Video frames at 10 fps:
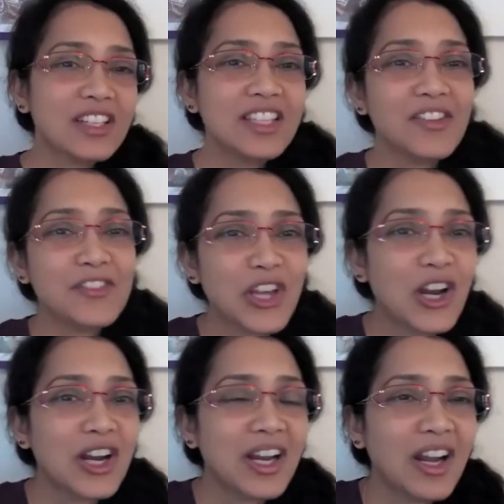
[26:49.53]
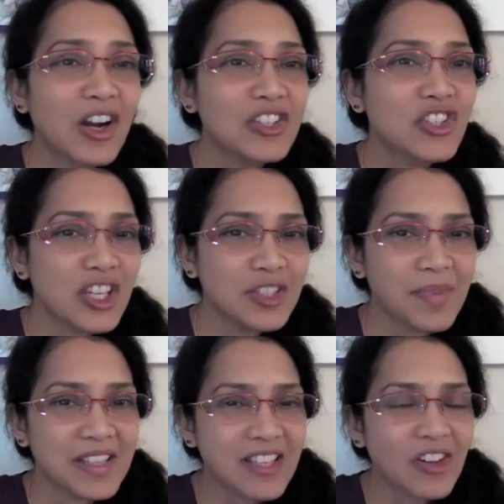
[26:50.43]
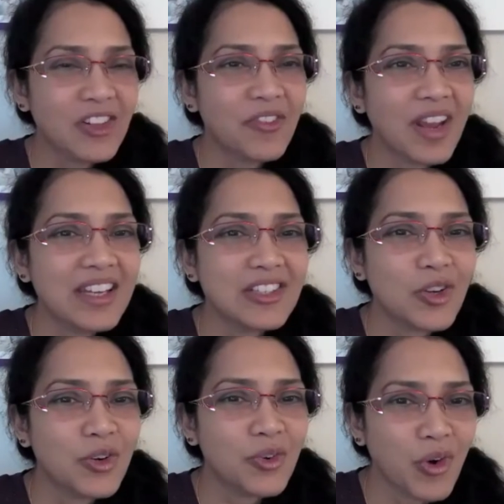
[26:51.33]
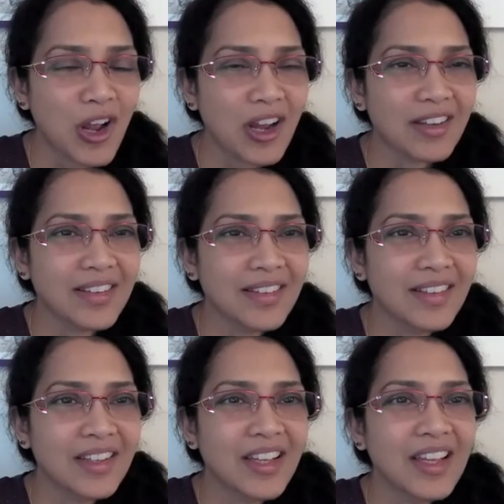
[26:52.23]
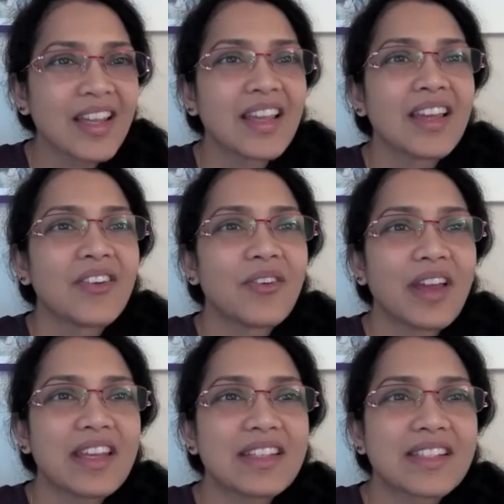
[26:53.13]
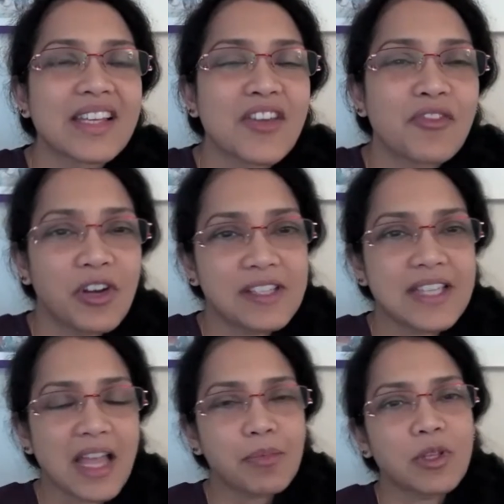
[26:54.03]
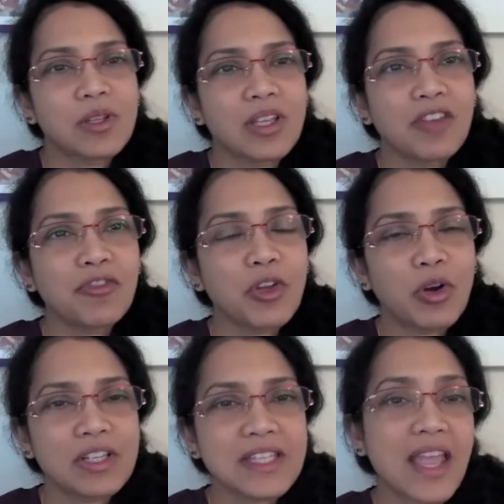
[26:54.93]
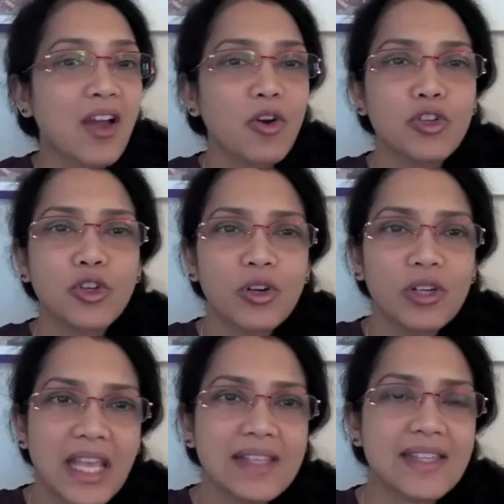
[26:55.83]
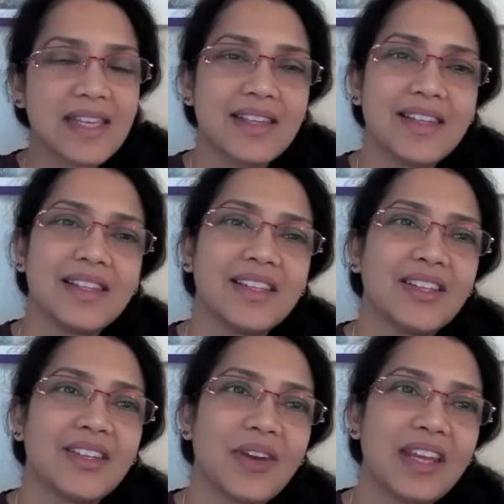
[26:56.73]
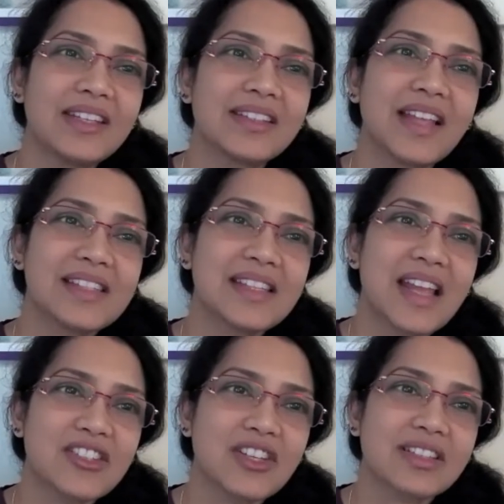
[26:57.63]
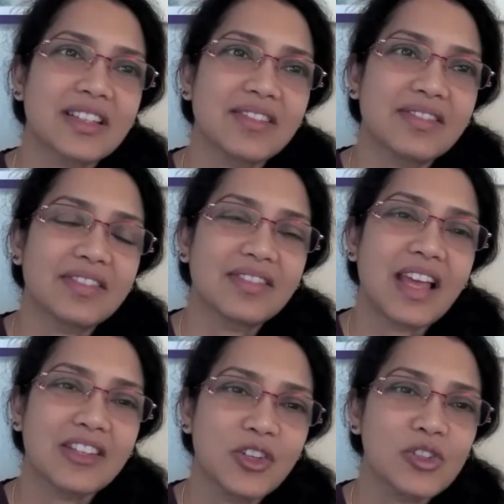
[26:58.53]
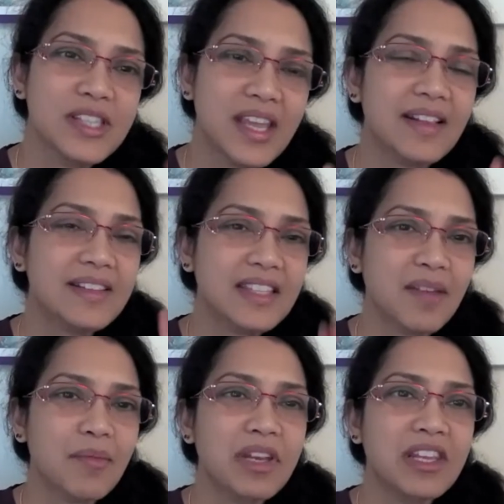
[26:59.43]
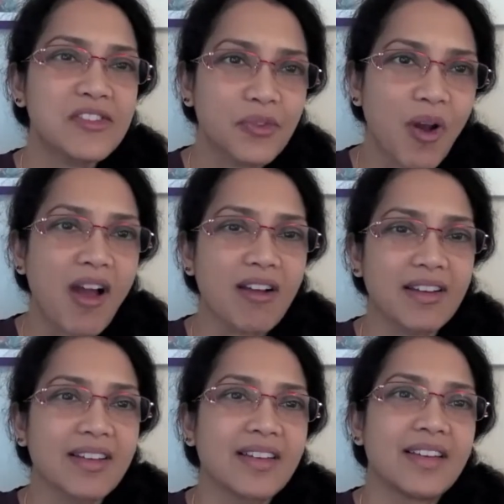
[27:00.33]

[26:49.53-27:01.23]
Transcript: Adjectives are judgments, are they right or wrong? Right? For example, if you are to say, oh, you're lazy, right? That's an adjective. That you're saying that somebody is wrong.